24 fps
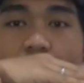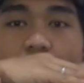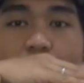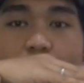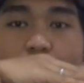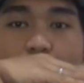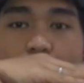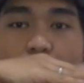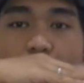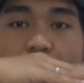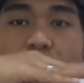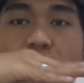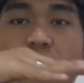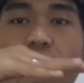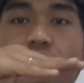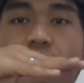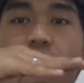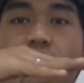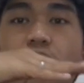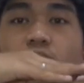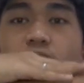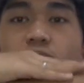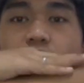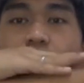our wrist.
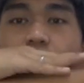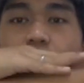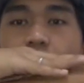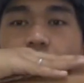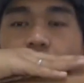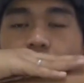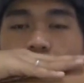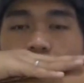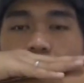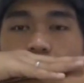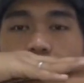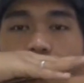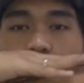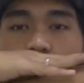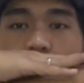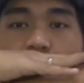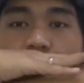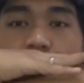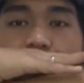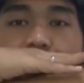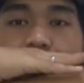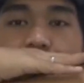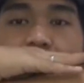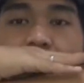So
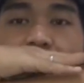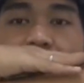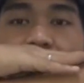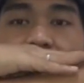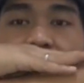okay,